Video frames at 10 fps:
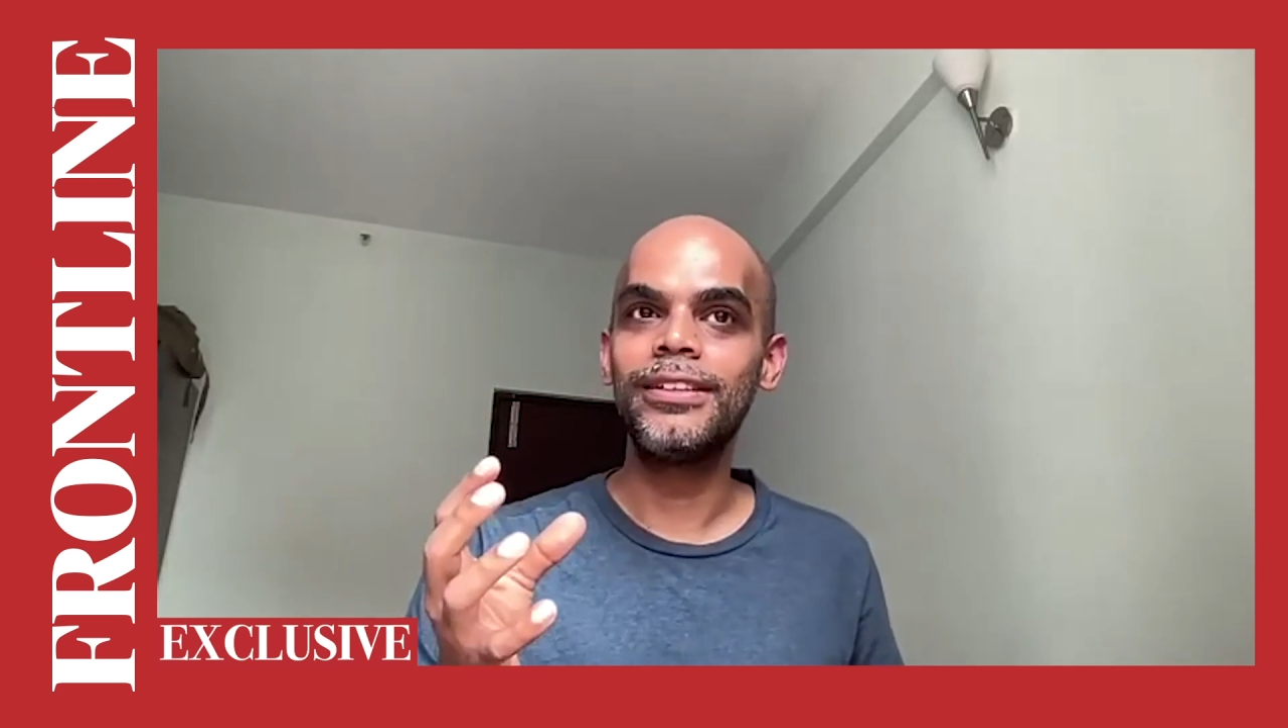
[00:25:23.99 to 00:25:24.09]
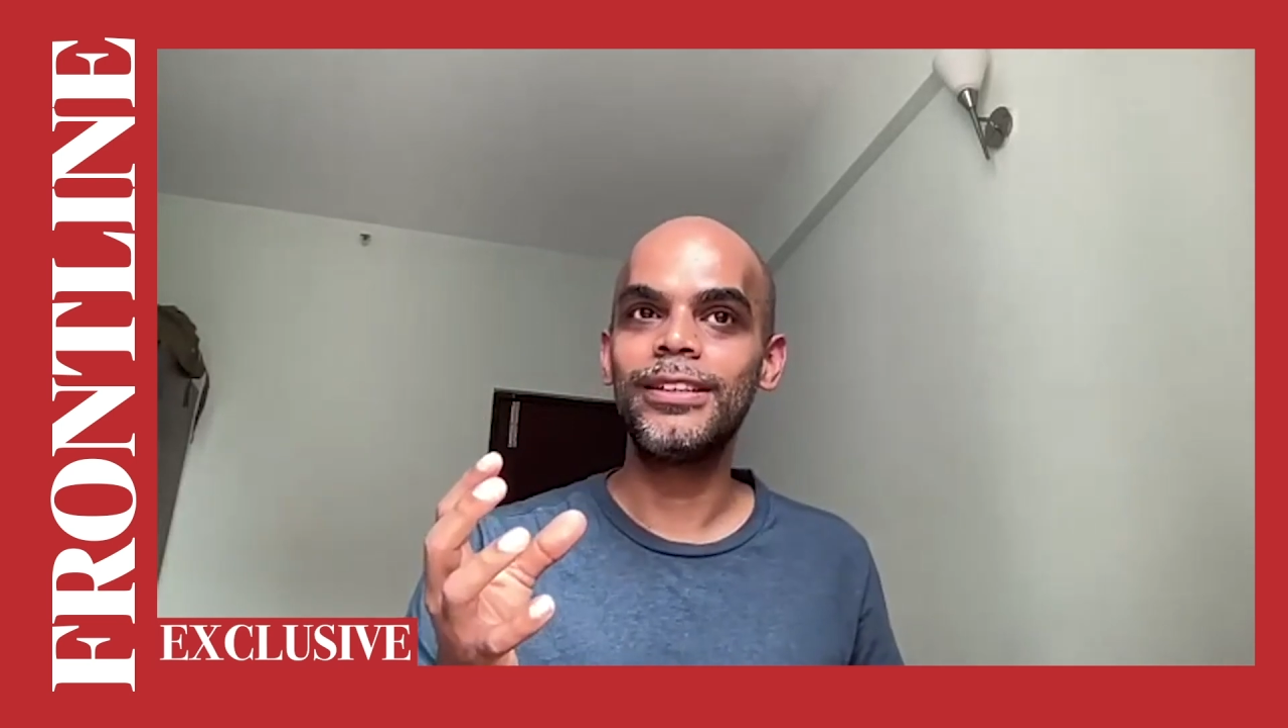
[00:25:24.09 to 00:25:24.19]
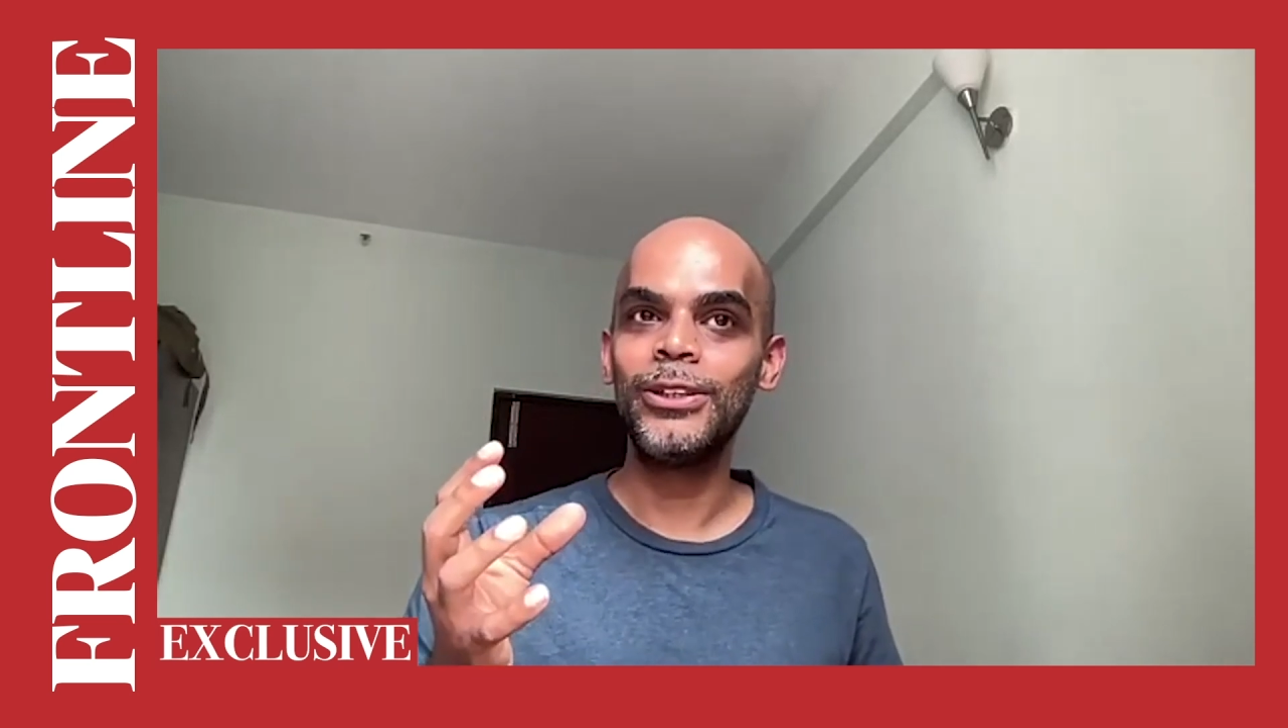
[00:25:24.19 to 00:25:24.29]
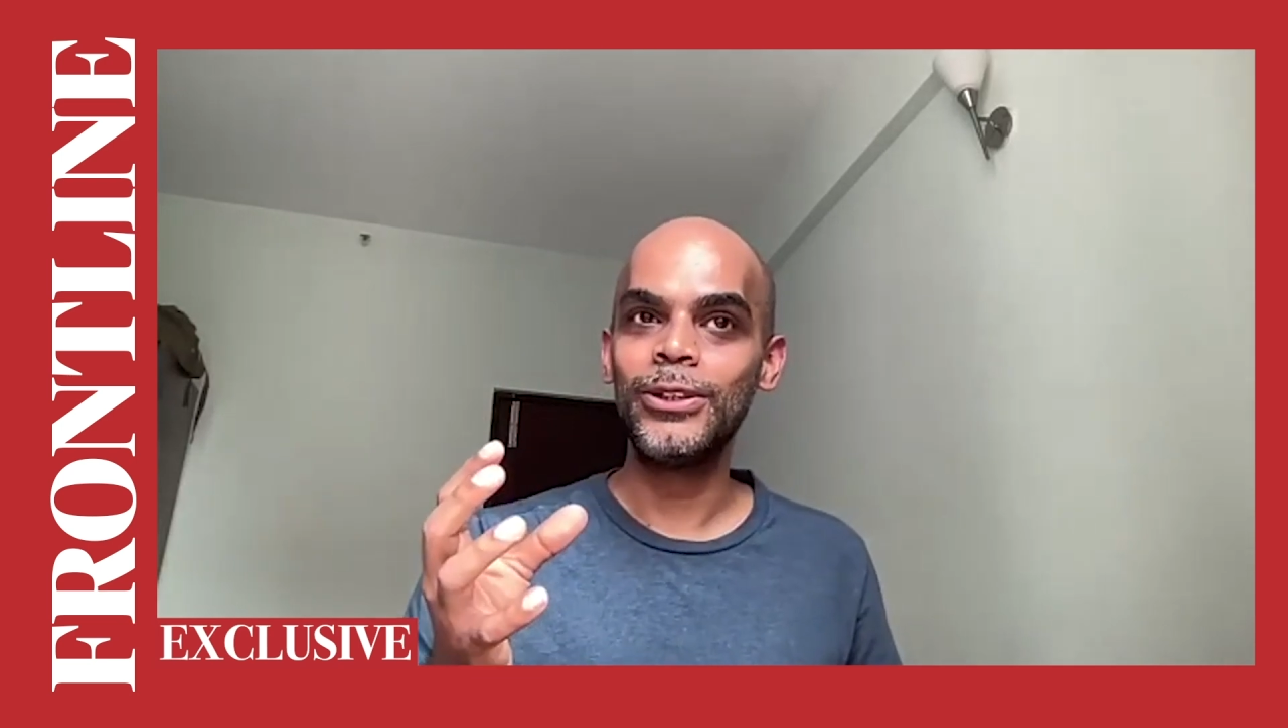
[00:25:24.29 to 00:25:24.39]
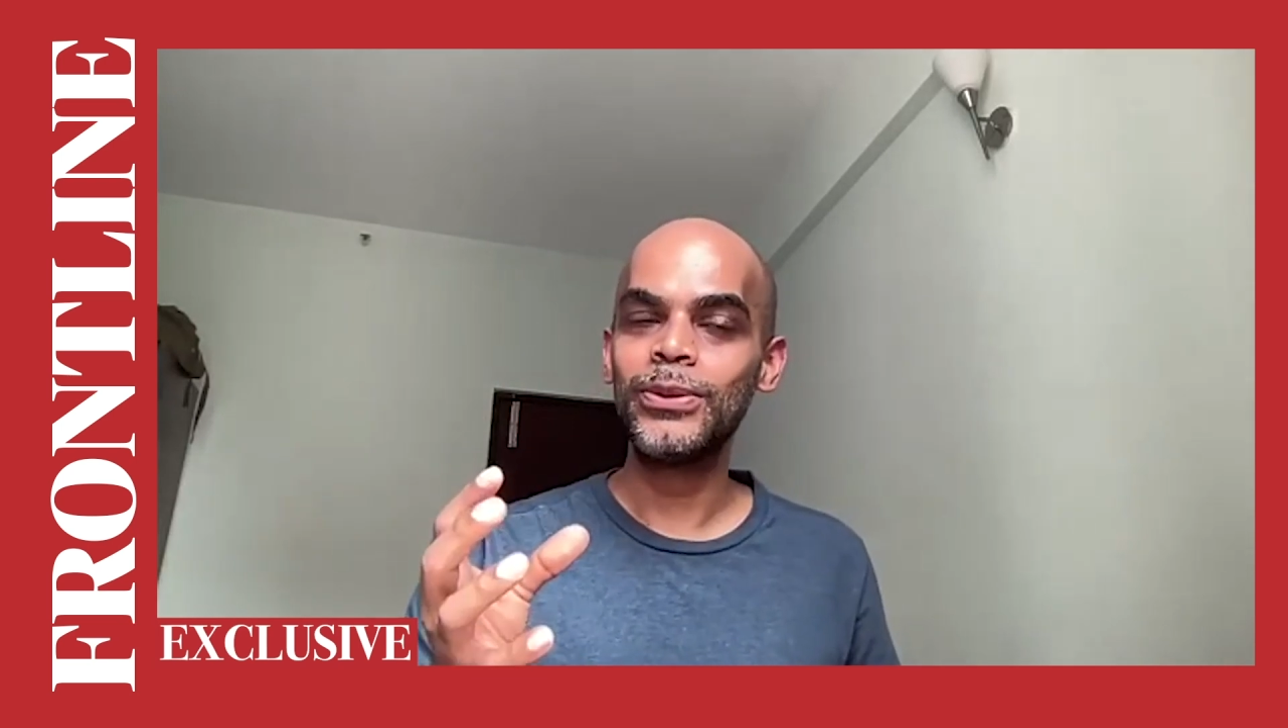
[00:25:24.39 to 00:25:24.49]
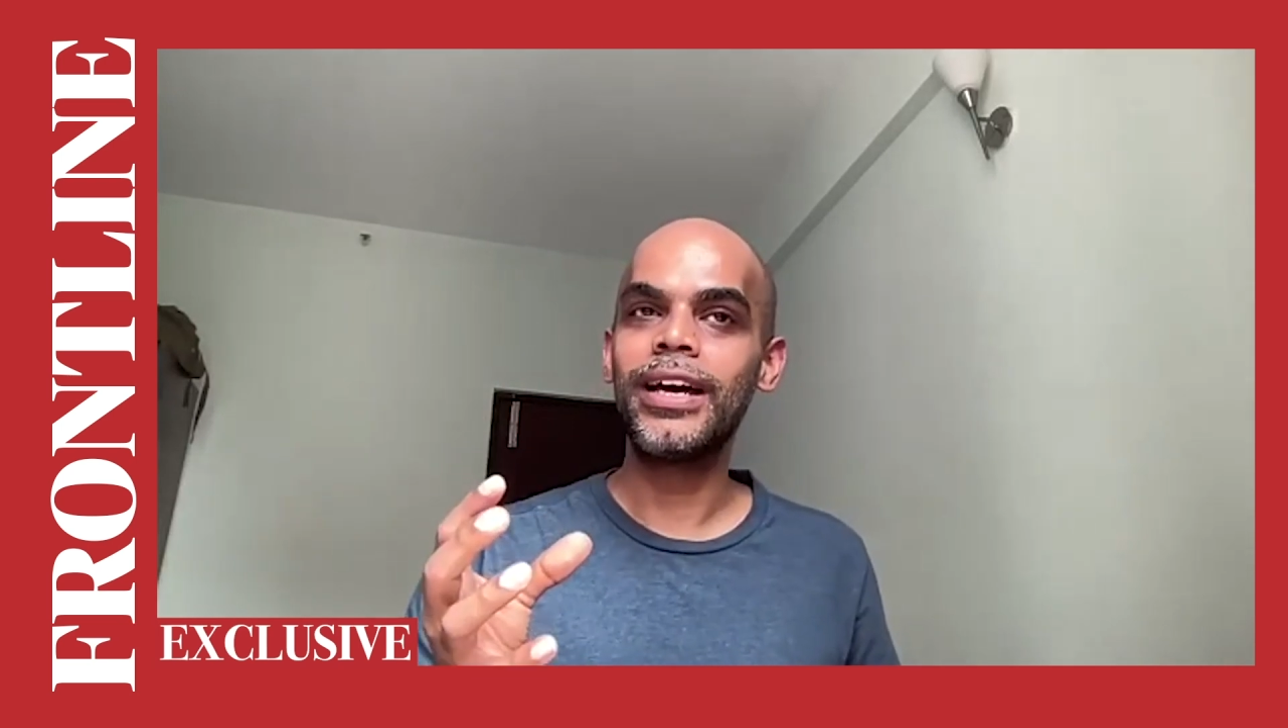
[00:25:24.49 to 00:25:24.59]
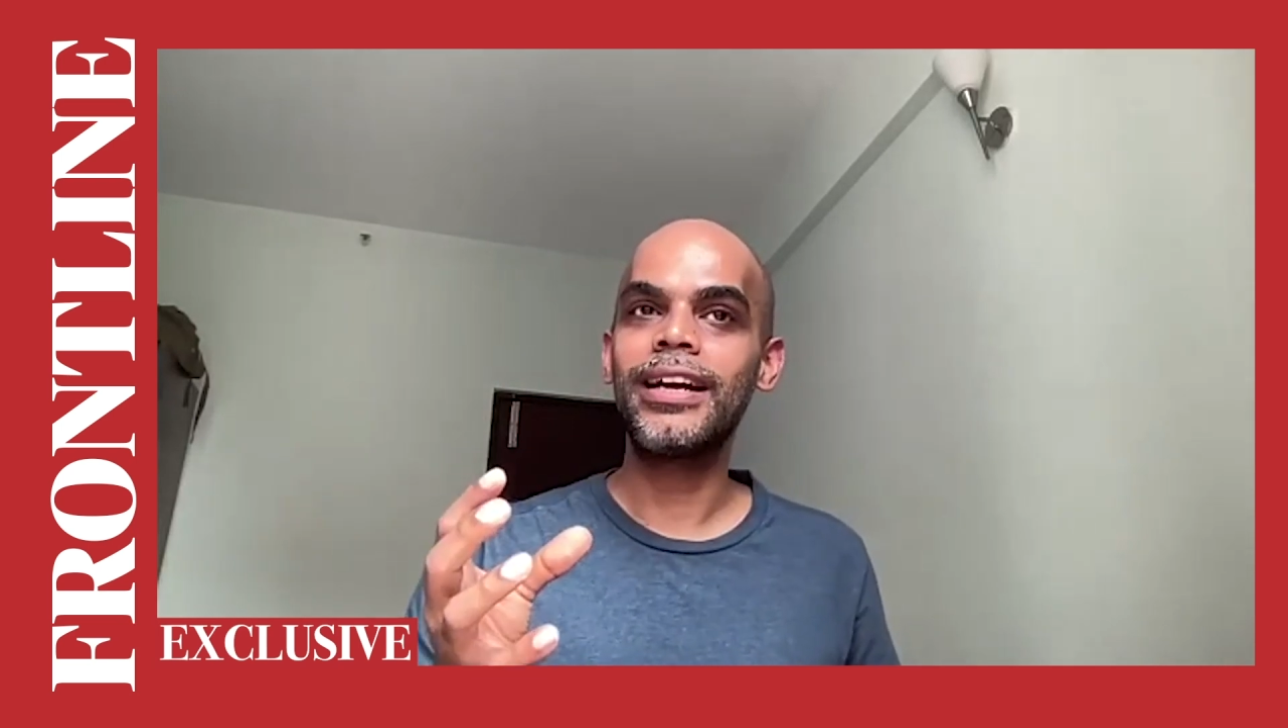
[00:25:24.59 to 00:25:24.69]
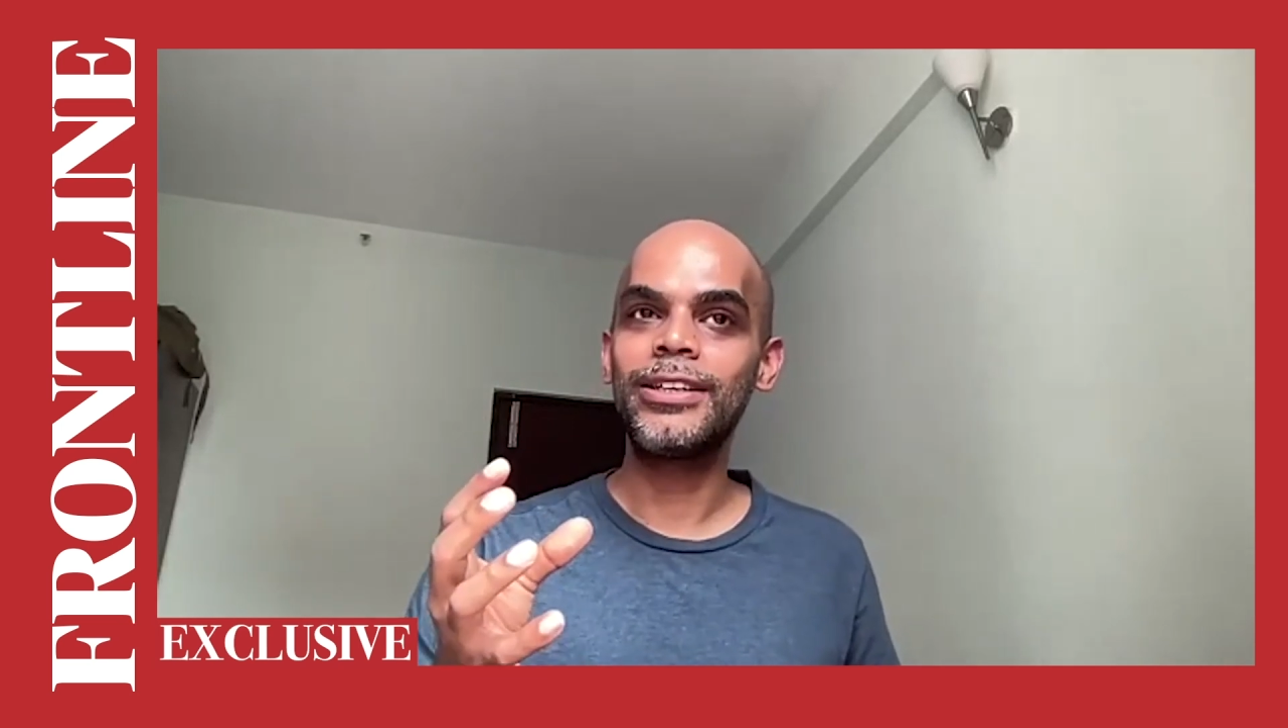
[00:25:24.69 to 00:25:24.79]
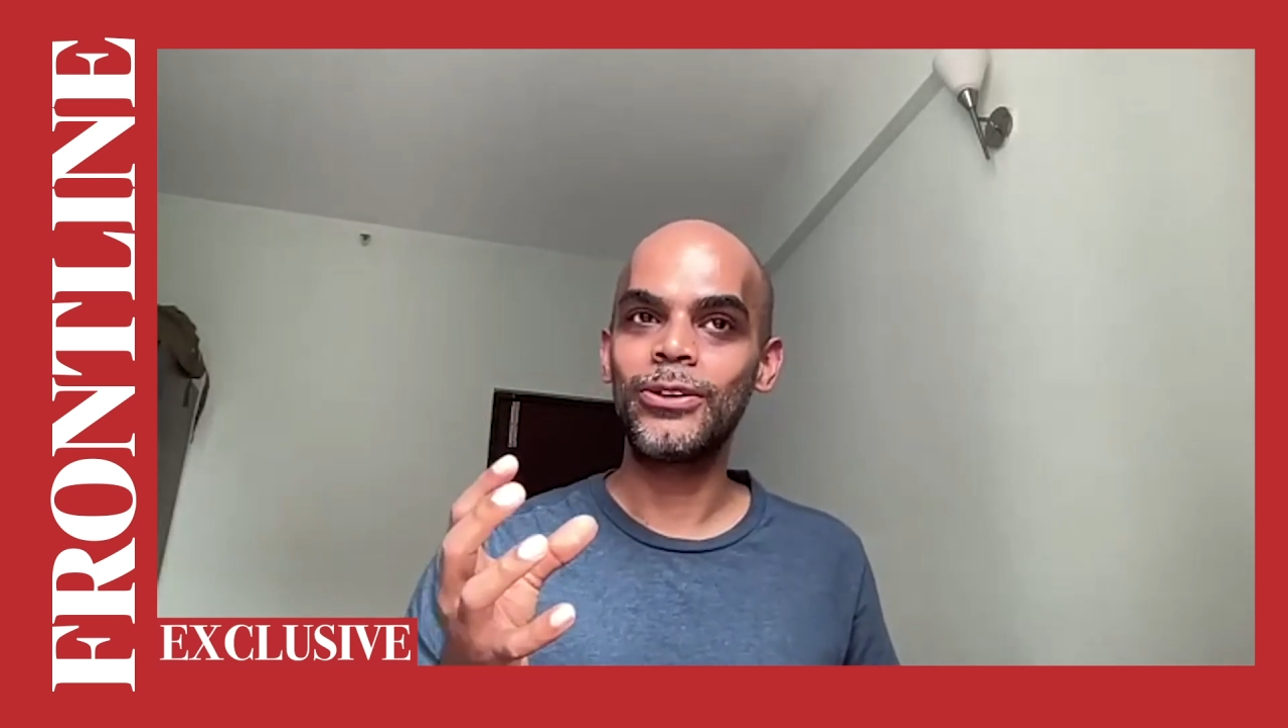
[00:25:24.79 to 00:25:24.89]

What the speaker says: you that,